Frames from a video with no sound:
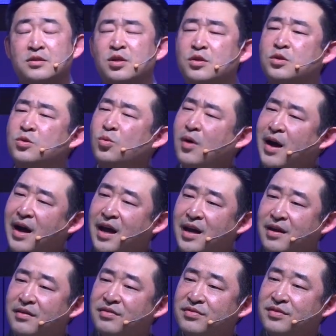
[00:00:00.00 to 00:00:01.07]
to
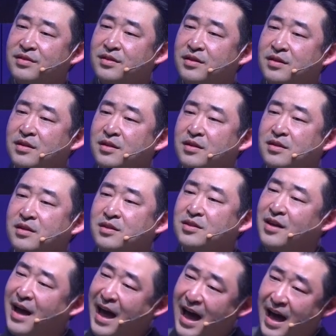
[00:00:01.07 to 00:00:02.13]
thrive,
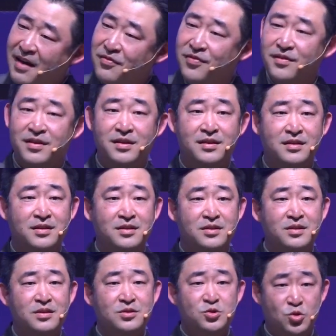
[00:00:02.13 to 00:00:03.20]
to have
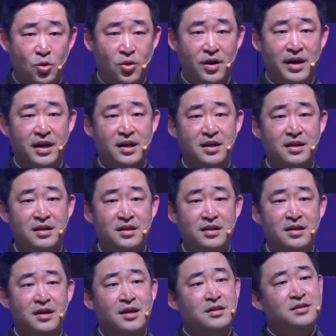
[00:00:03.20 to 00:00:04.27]
joy,
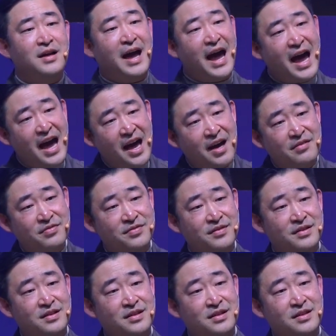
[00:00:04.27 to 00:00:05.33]
to have
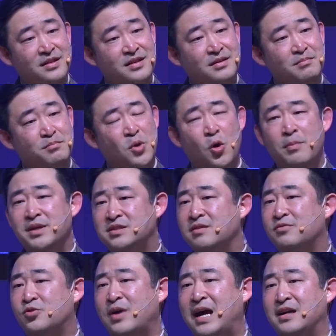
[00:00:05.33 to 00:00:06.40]
moments
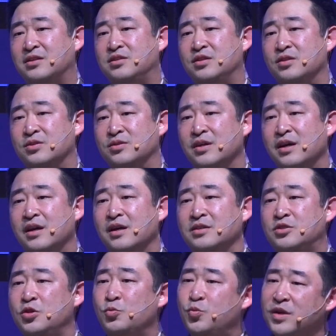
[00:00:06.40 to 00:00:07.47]
of gratitude,
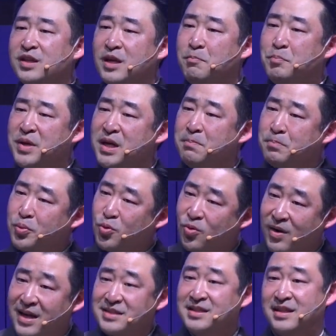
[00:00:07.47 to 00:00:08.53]
to really be
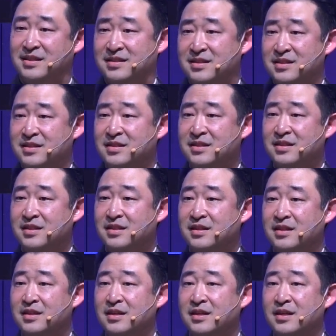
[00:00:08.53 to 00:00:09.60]
present
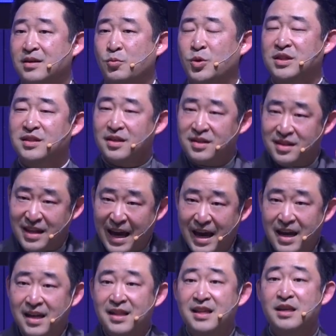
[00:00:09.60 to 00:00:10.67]
with the
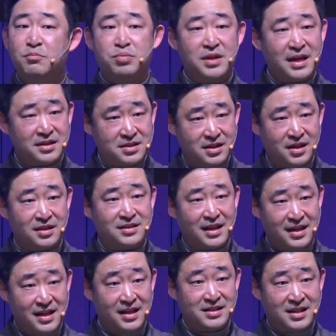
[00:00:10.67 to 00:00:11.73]
daily blessings that
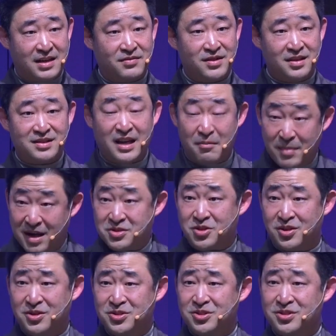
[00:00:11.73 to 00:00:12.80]
he has given us. Amen,
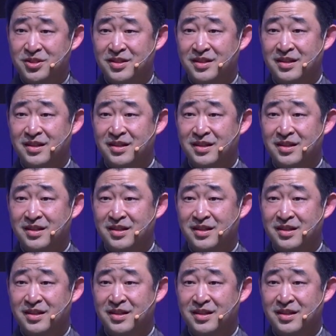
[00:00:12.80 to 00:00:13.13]
church?